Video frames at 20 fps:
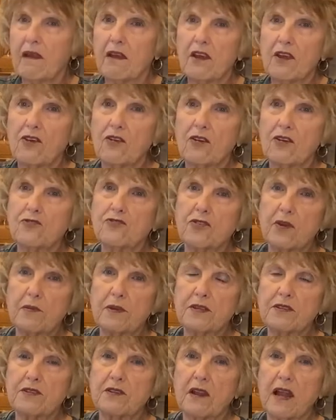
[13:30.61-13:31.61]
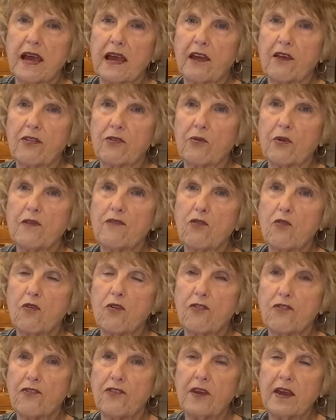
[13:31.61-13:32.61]
you can trim it to like three,
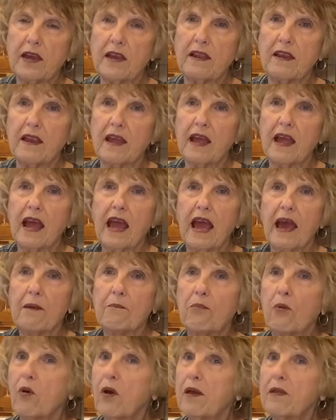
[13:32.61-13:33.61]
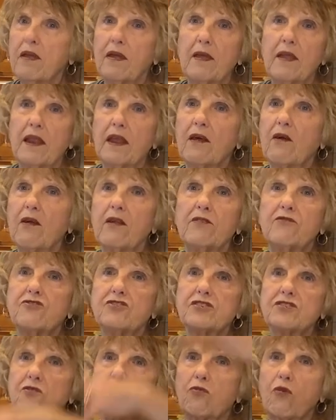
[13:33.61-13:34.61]
four feet, and boy, and it
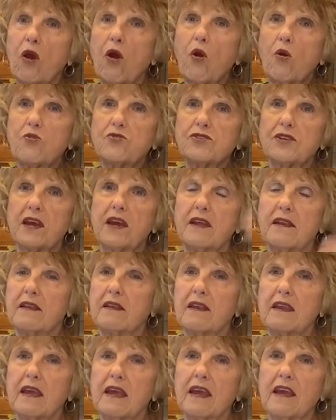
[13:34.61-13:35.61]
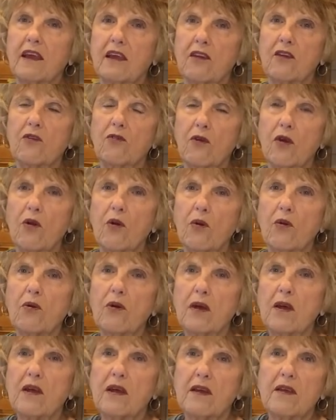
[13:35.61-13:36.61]
just grows, and it can grow
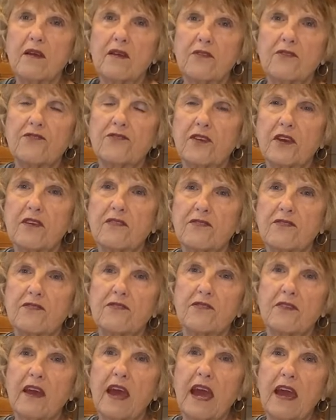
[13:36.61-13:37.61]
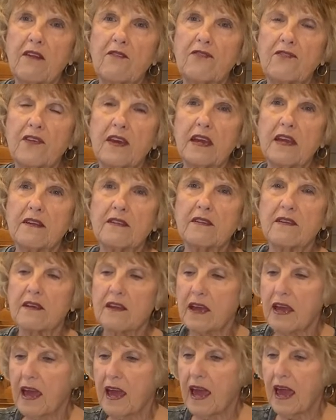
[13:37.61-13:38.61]
six to eight feet,
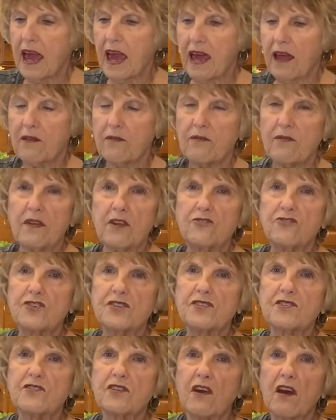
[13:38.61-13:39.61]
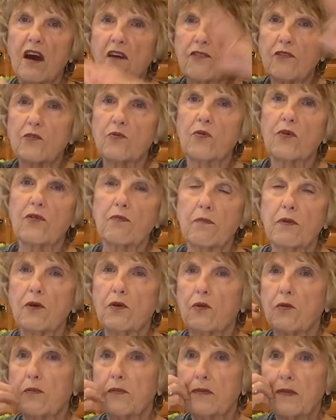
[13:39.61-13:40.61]
and it just covered with
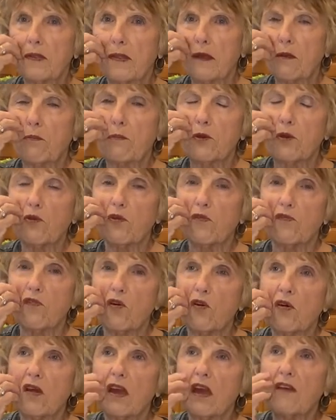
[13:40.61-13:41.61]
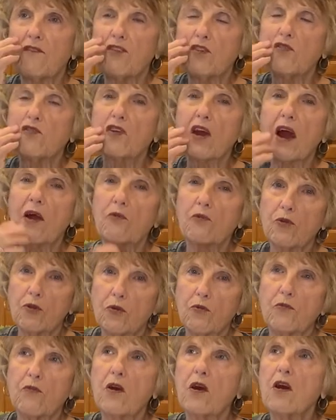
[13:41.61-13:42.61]
blooms. They're beautiful. If you've got
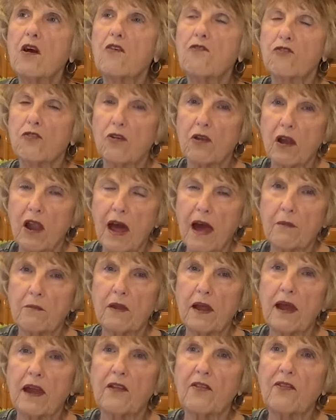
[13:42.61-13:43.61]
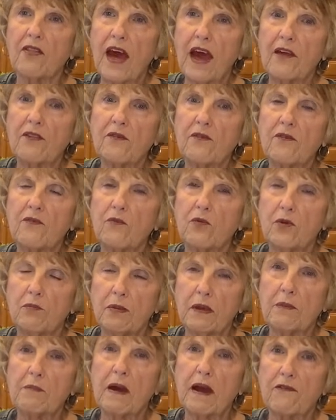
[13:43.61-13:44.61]
room for a limelight, that would
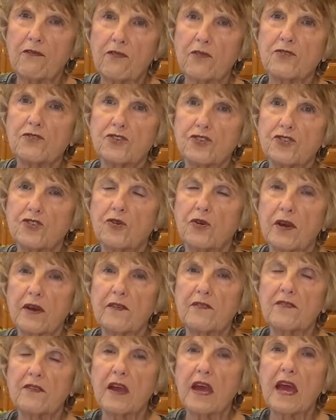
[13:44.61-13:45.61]
be my first choice.